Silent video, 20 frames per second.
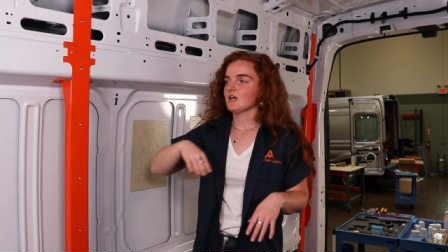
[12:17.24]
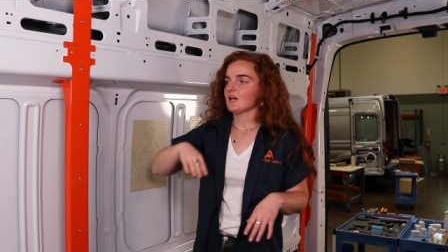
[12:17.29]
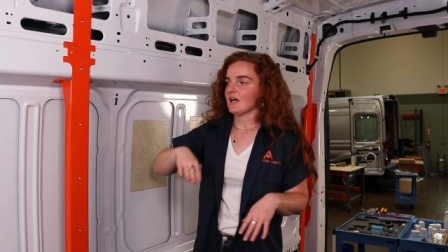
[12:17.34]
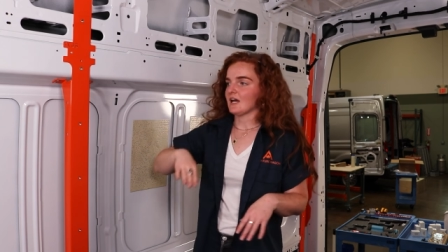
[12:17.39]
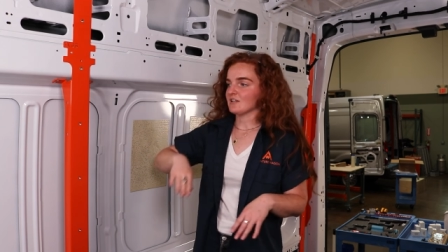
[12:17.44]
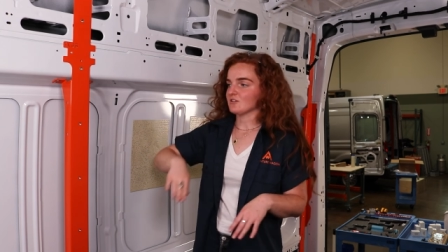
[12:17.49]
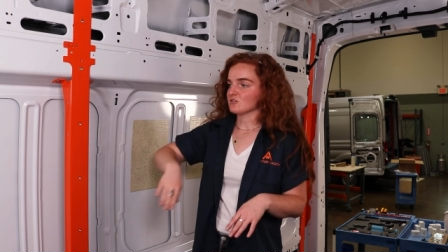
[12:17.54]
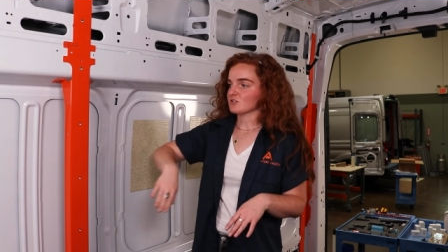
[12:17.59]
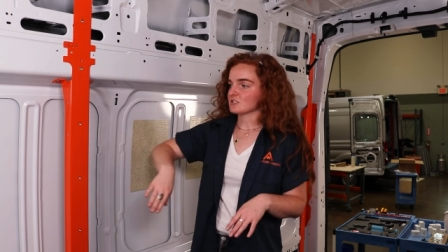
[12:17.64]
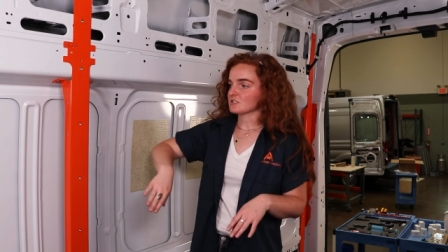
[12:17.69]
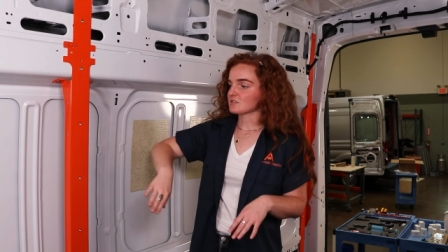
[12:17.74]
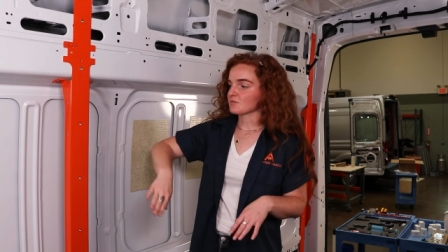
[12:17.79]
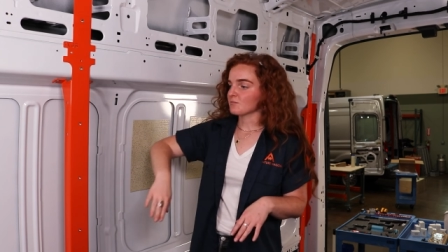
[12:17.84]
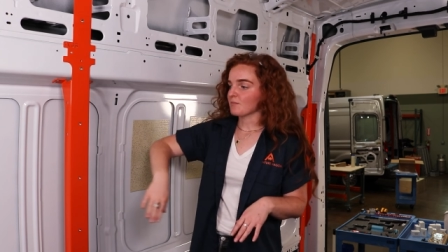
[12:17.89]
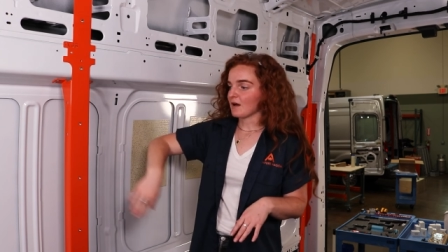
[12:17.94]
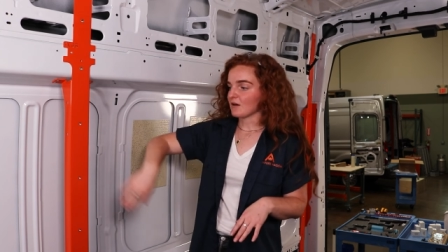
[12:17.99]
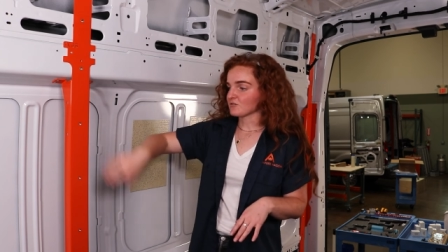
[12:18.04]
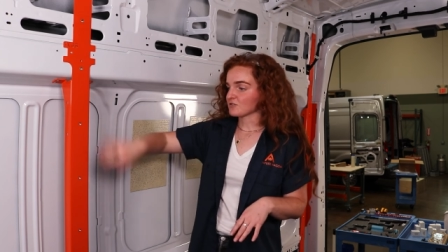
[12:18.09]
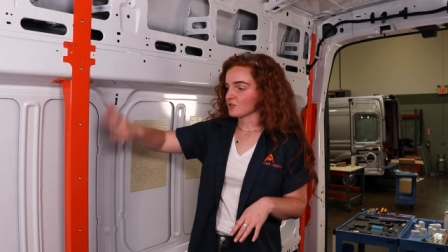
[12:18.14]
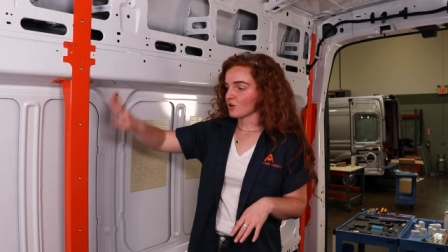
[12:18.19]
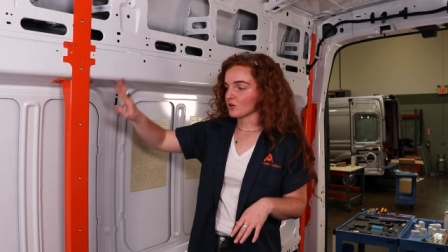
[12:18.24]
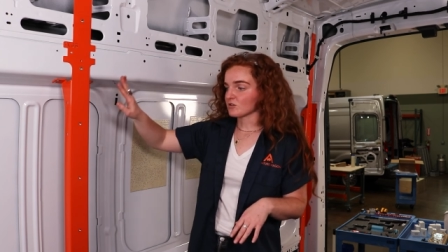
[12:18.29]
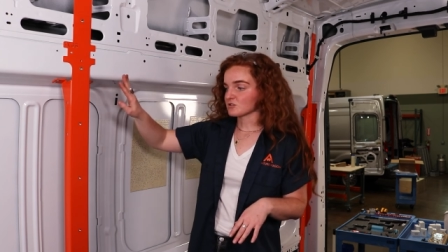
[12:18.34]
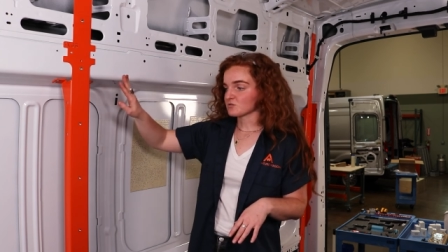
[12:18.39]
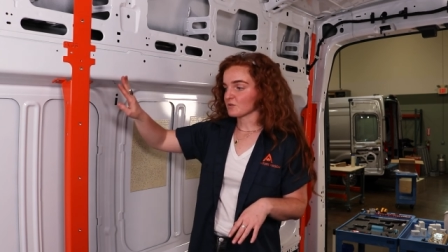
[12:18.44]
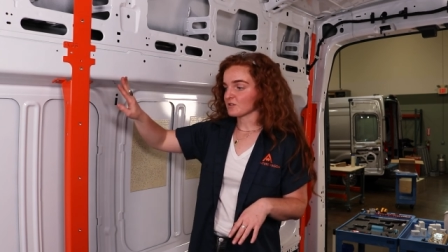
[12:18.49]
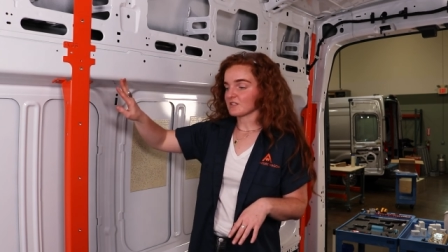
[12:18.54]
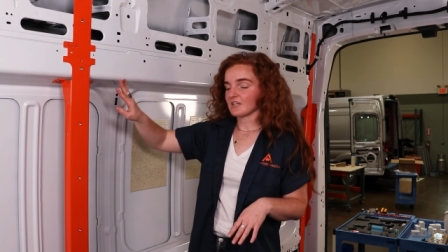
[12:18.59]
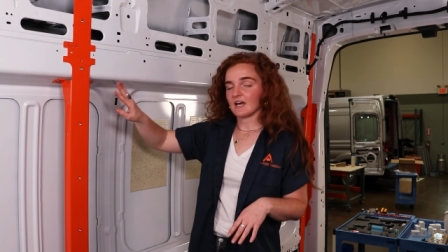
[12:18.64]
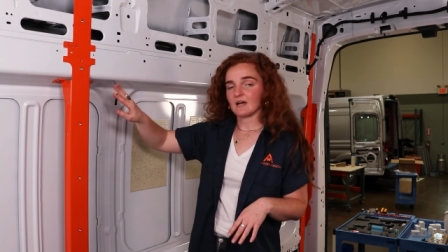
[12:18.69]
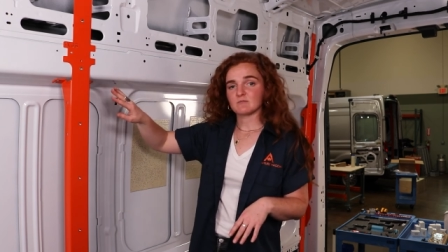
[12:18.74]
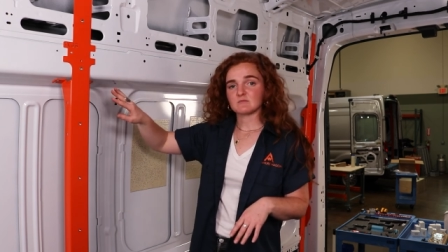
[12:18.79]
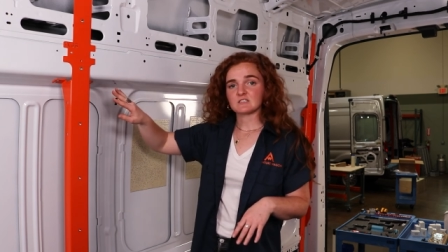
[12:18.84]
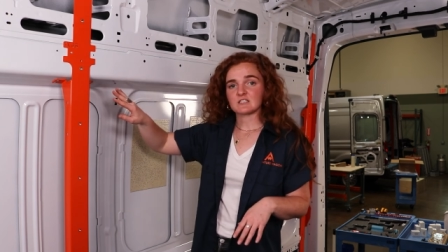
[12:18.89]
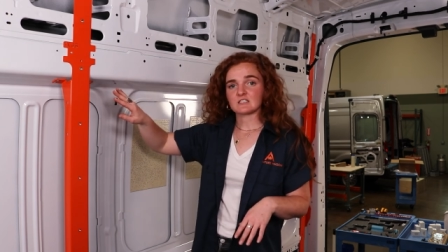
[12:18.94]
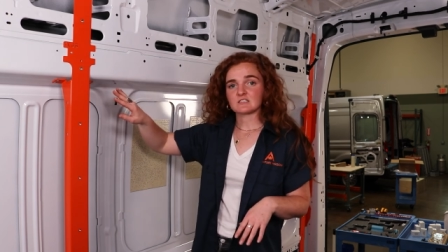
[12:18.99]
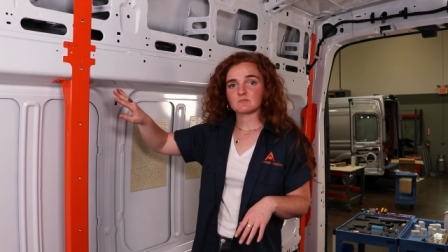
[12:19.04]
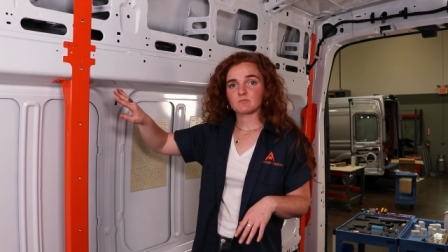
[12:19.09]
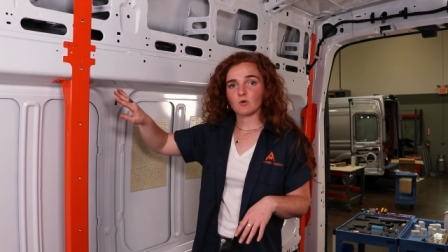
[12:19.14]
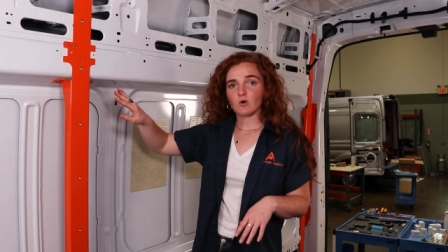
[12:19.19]
And you just mount those with the
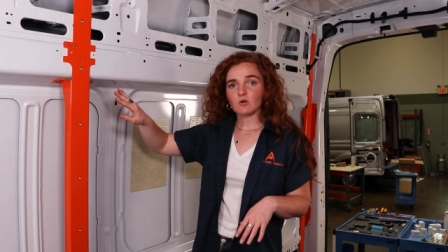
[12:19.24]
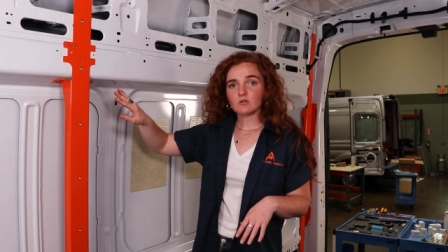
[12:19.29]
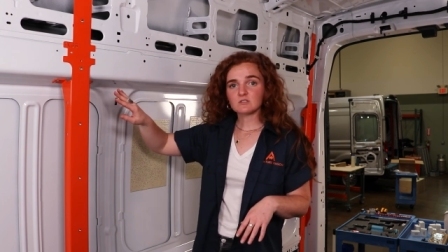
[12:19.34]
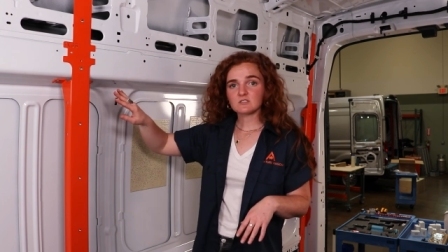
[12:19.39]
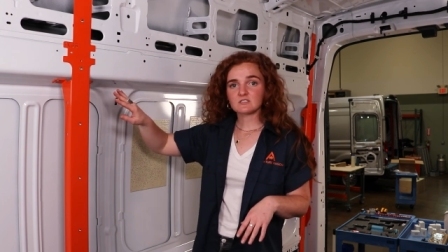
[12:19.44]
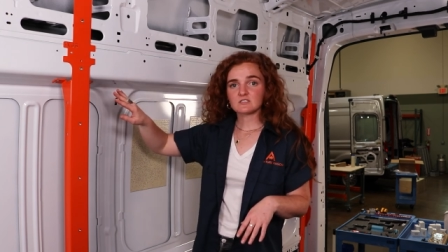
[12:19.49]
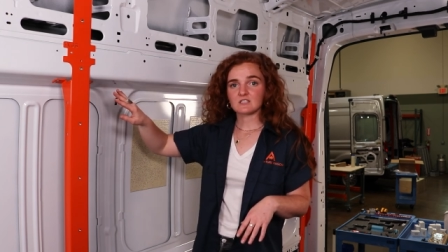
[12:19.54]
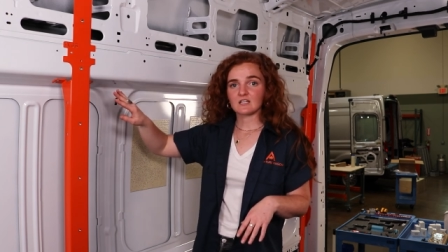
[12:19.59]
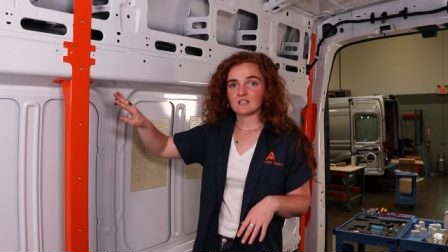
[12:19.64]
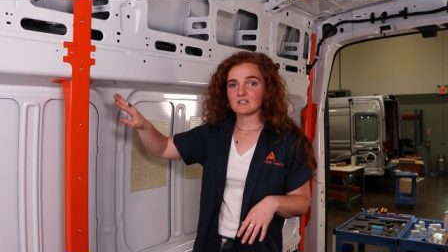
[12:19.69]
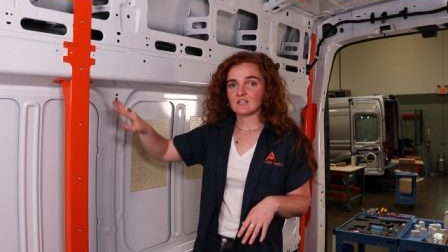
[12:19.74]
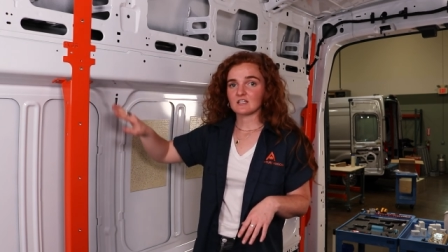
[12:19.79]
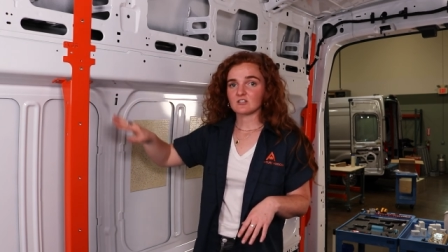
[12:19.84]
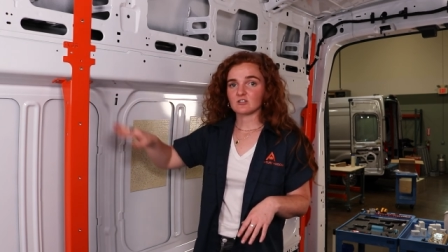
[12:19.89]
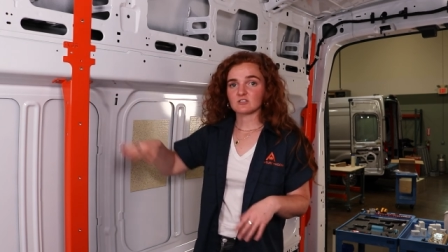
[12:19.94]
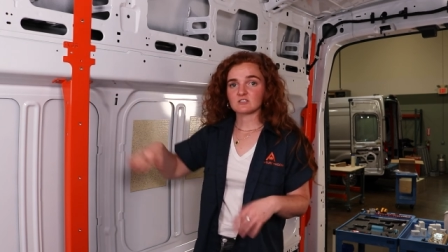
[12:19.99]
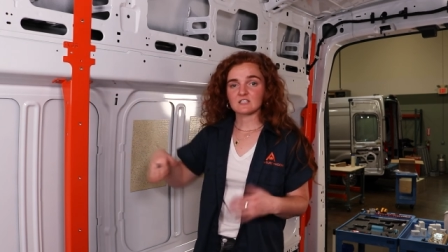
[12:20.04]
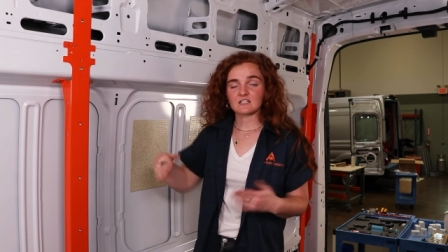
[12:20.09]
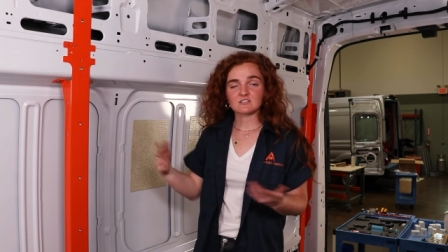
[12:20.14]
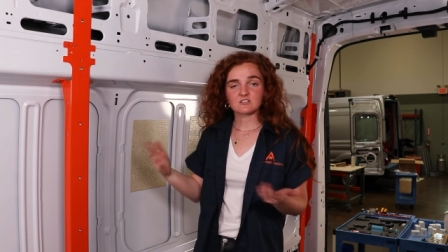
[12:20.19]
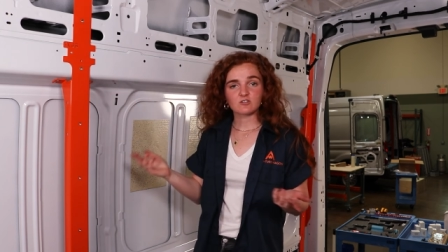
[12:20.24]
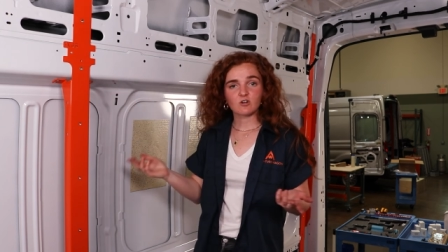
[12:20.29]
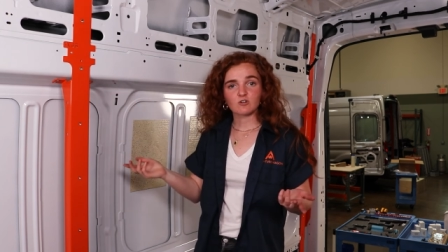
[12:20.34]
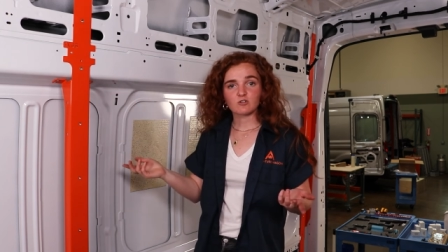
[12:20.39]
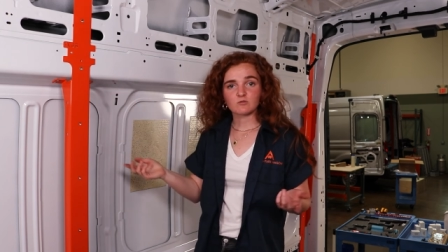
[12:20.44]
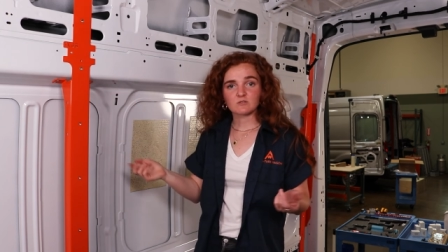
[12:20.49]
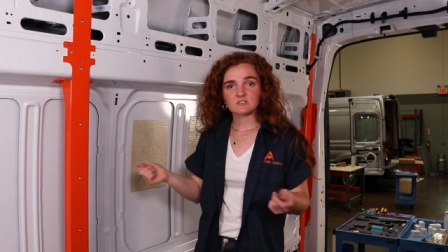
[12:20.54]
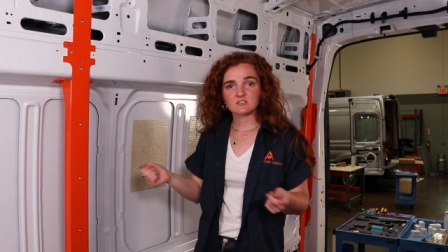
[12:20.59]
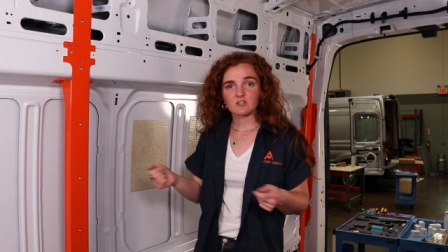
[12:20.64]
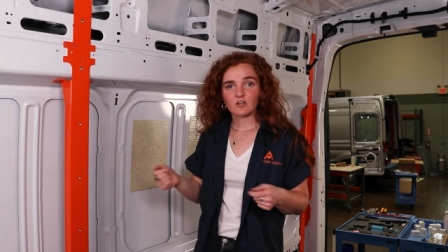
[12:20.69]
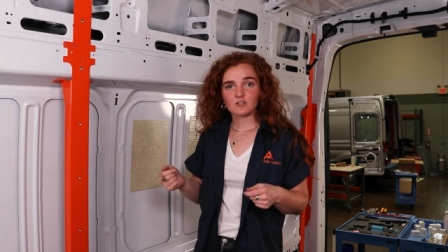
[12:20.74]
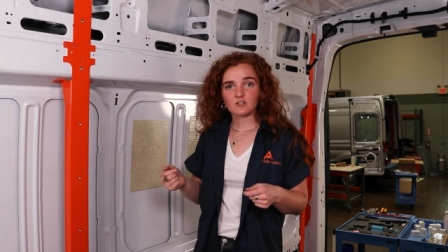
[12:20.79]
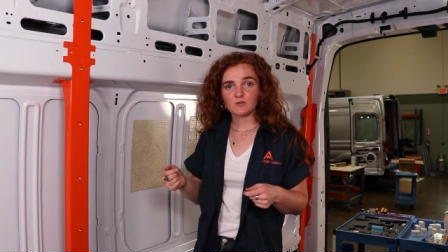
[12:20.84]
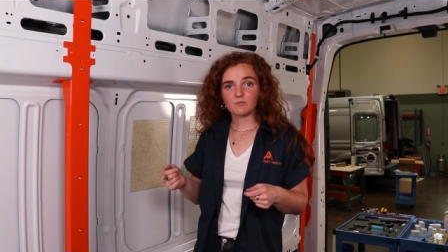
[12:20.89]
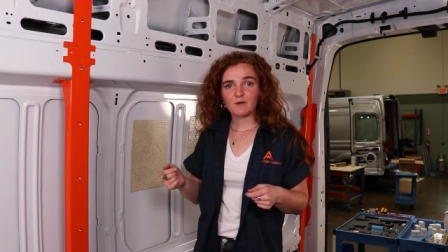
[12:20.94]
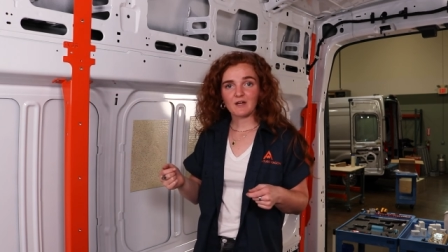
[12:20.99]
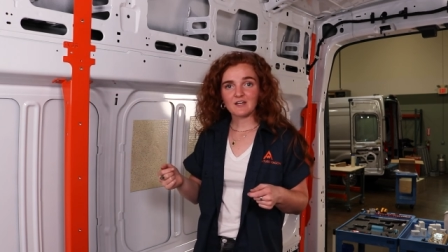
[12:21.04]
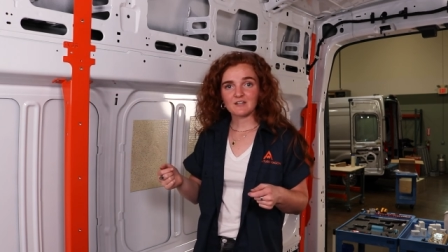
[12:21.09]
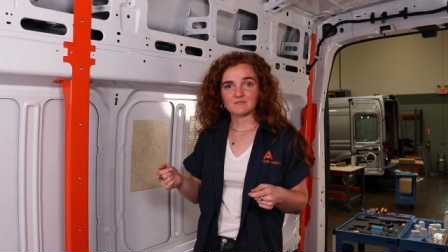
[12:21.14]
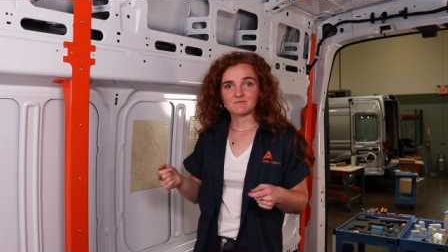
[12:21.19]
M6 bolts, and then you're set to go to install your
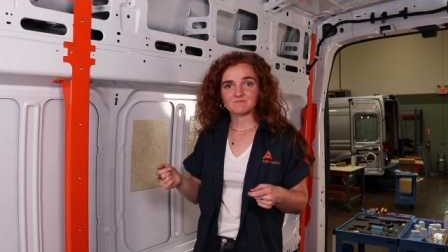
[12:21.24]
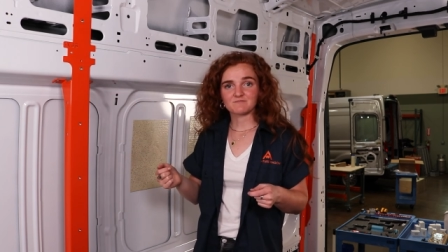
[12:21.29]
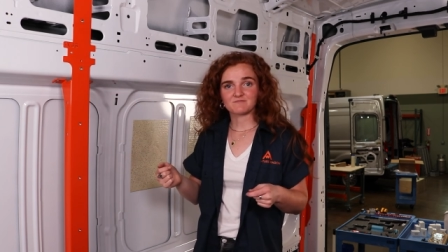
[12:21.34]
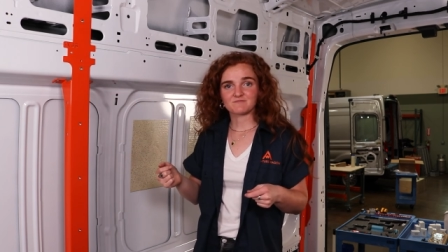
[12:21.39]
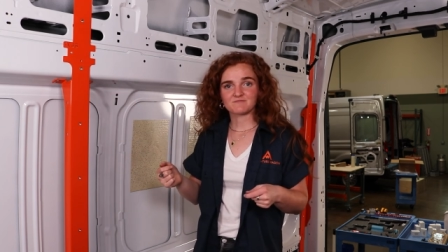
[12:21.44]
bed.